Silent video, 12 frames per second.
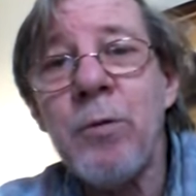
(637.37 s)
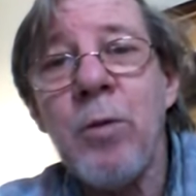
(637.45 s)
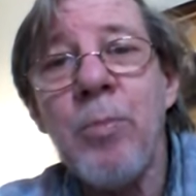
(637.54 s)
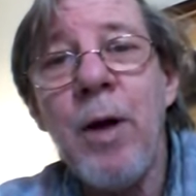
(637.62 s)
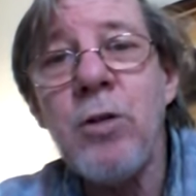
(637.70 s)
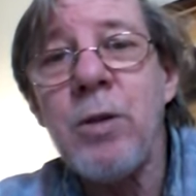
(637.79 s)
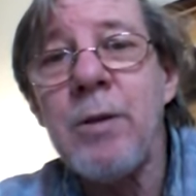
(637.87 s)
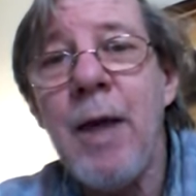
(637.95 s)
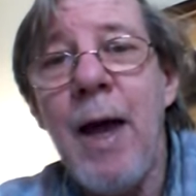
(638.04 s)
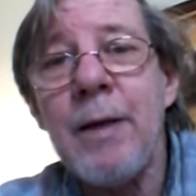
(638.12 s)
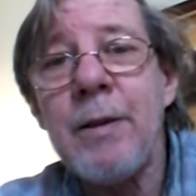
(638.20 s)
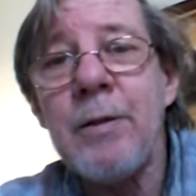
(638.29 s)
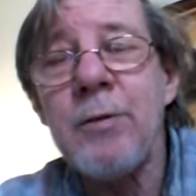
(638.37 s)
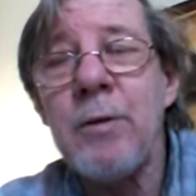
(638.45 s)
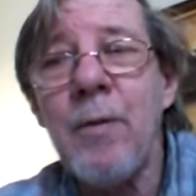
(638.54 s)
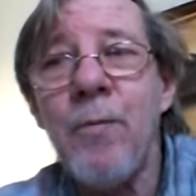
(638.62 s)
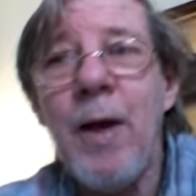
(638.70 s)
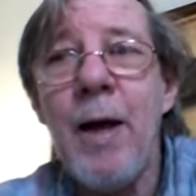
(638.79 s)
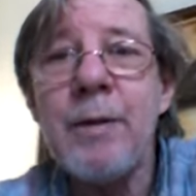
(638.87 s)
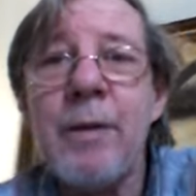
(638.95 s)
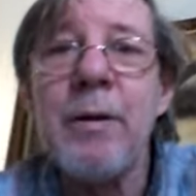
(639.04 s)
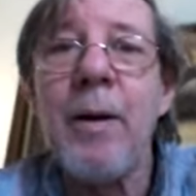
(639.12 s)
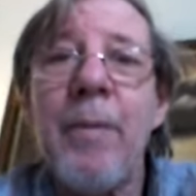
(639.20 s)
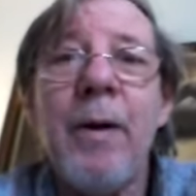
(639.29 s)
suppression tactics and the fact
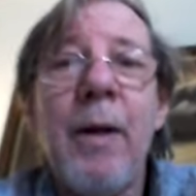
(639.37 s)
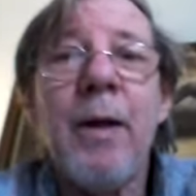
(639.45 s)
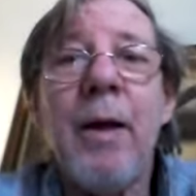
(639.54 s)
that the